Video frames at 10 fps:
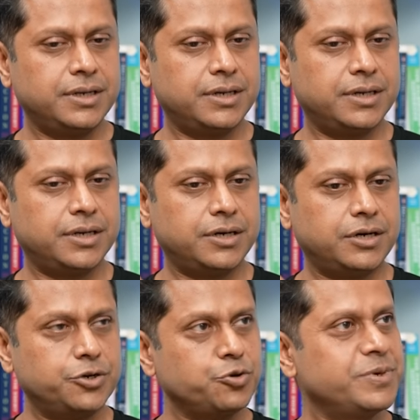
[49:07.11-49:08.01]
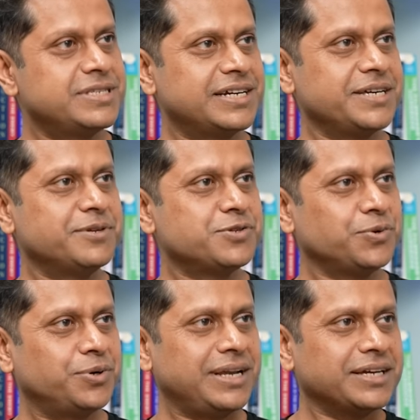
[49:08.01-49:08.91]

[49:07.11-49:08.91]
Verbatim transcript: uh, or two pizza team and so on.